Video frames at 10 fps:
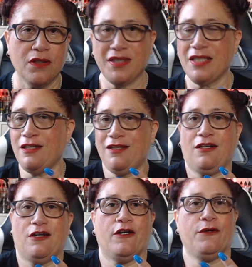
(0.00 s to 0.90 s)
then,
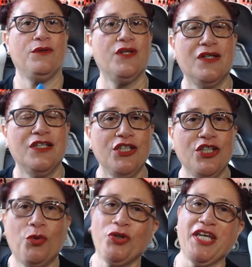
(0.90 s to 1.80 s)
you know,
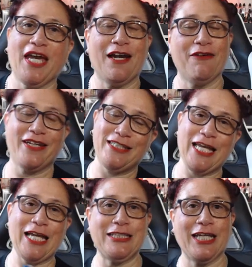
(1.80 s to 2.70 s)
you won't get how
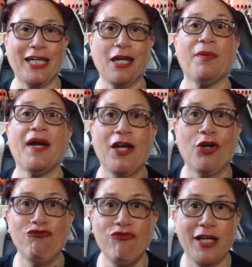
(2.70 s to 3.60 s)
excited I get by
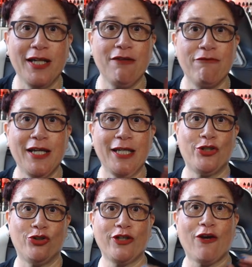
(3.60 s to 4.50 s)
a really, really
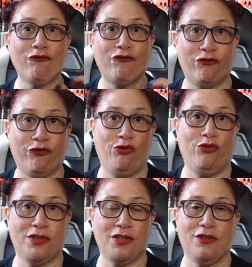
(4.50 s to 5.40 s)
good
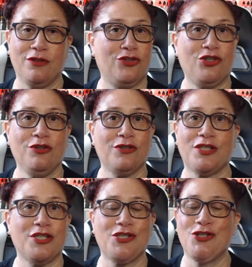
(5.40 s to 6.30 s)
fruit juice
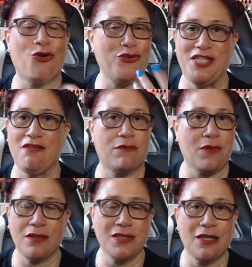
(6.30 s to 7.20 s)
that's not
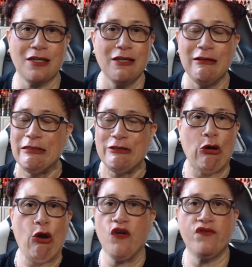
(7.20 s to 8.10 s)
synthetic,
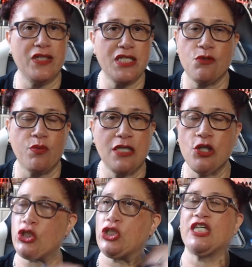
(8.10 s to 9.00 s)
not overly sweet,
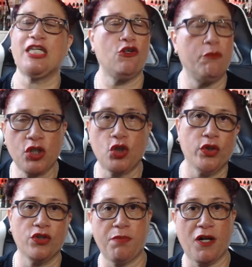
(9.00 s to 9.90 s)
not going to kill my
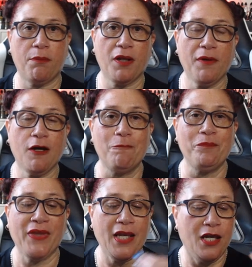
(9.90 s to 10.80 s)
coils, blah, blah, blah.
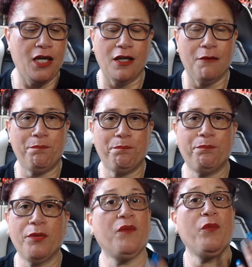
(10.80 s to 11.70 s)

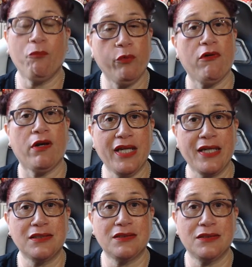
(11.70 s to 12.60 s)
But we're
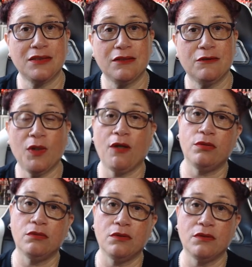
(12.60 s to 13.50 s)
honest. Well,